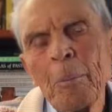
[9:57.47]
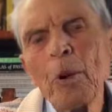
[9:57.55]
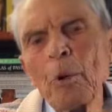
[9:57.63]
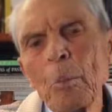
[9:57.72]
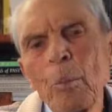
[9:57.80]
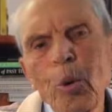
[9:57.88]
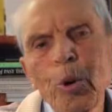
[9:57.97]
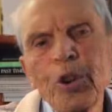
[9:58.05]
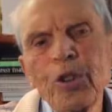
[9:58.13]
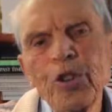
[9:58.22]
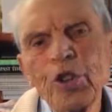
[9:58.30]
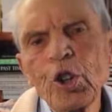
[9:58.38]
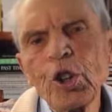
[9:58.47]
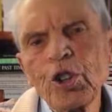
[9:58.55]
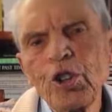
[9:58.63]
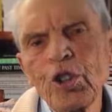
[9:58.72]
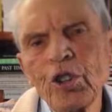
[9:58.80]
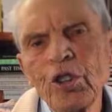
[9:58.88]
built more
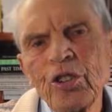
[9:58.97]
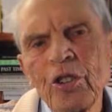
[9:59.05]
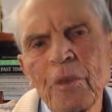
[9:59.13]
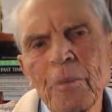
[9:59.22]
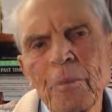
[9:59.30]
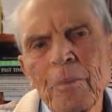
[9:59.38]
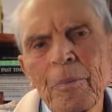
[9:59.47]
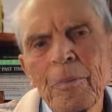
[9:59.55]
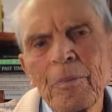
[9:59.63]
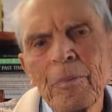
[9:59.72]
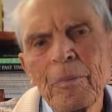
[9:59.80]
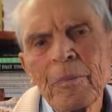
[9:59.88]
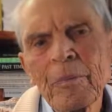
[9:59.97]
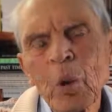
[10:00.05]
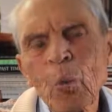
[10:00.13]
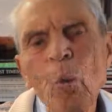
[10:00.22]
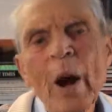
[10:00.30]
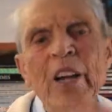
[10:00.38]
churches,
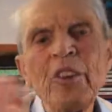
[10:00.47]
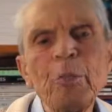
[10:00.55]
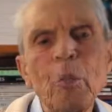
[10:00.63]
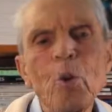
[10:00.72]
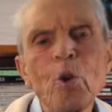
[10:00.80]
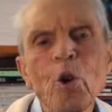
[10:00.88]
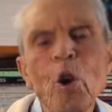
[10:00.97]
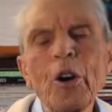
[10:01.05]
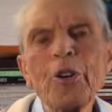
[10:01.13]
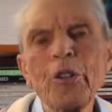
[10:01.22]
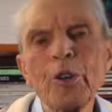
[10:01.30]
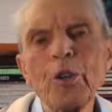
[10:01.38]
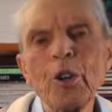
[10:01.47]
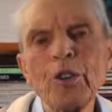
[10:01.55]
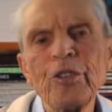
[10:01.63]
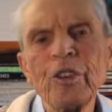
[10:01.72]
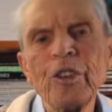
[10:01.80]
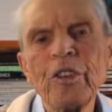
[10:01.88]
waged more
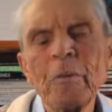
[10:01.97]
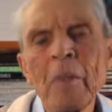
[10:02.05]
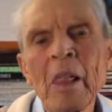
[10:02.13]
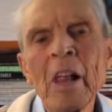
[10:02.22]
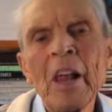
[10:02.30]
controversies,